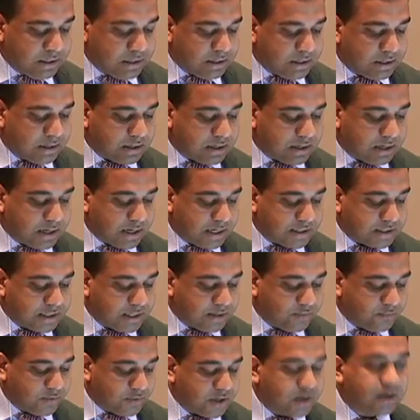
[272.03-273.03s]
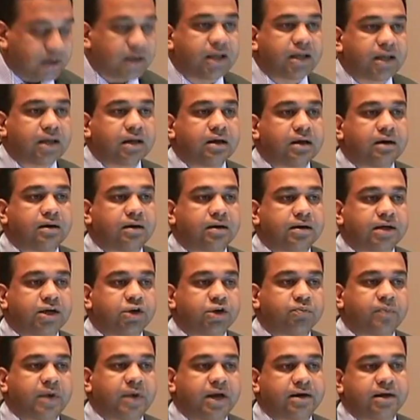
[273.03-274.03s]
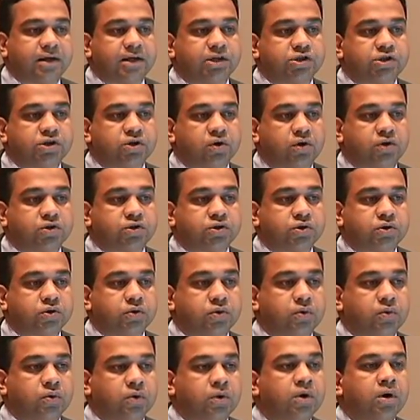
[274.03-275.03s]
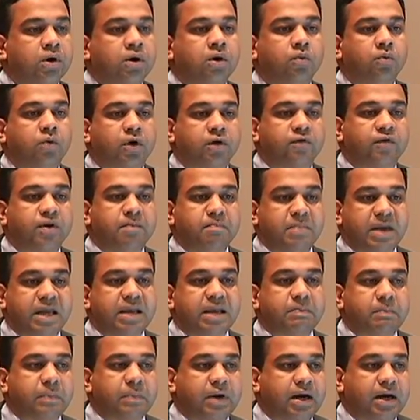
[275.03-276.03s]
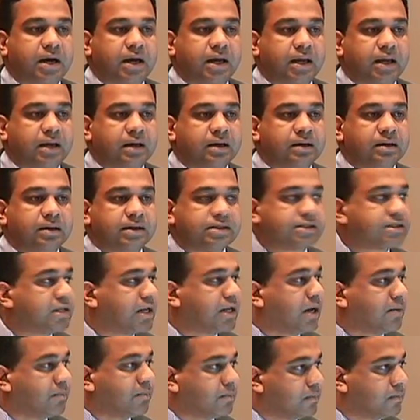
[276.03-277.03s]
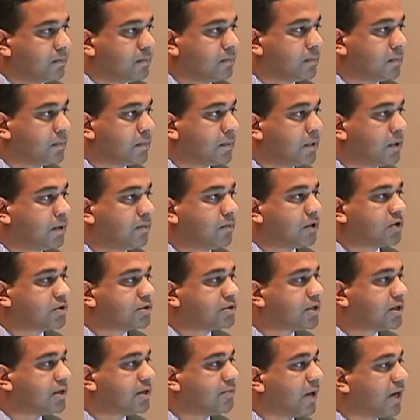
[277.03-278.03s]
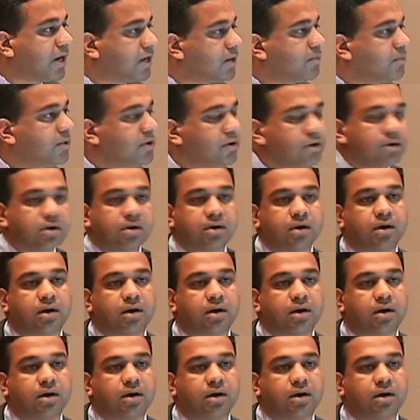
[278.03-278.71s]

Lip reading: I think we really need to pay attention also to what we mean by Islam. Because there are multiple